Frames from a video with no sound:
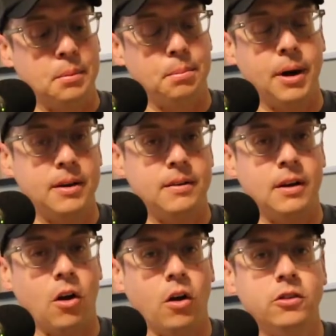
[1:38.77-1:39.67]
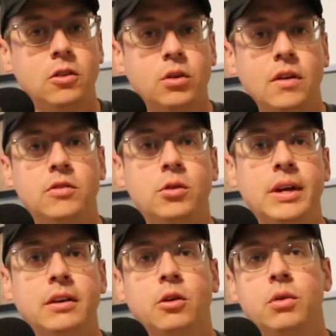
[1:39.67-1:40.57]
But it also gives you
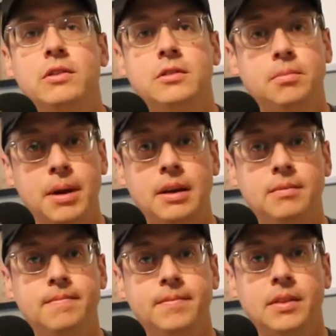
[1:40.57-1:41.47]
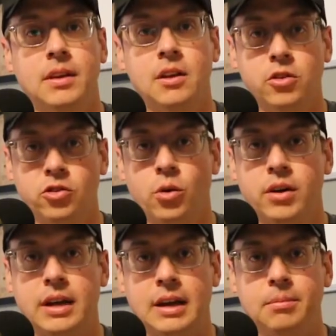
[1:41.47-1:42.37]
increased spin in your
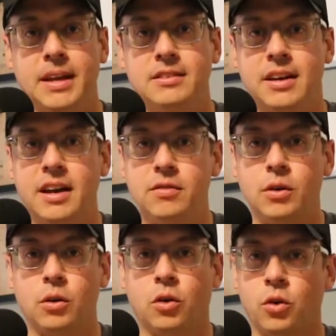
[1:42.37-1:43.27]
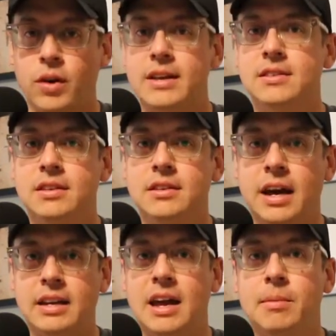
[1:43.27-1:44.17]
short game. That's kind of a crazy
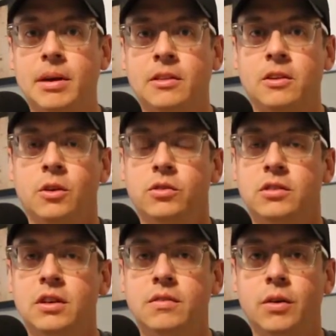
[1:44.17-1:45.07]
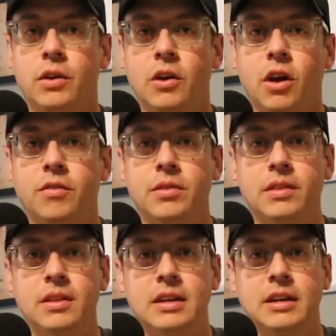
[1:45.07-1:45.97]
dynamic that you don't see very
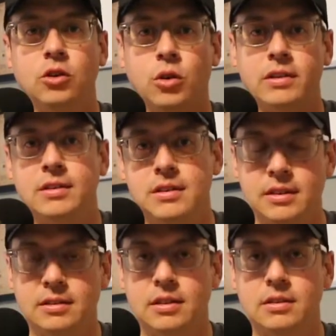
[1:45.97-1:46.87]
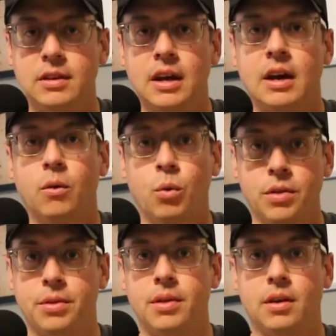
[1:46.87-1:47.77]
often the increase in distance
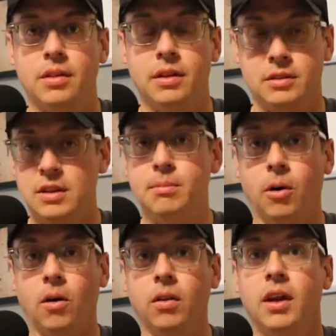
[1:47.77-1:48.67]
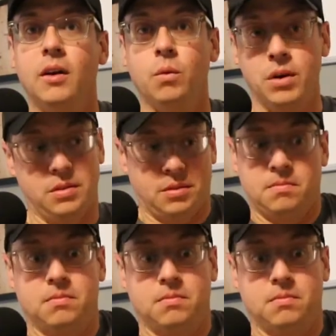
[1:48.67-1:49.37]
with the tee ball, with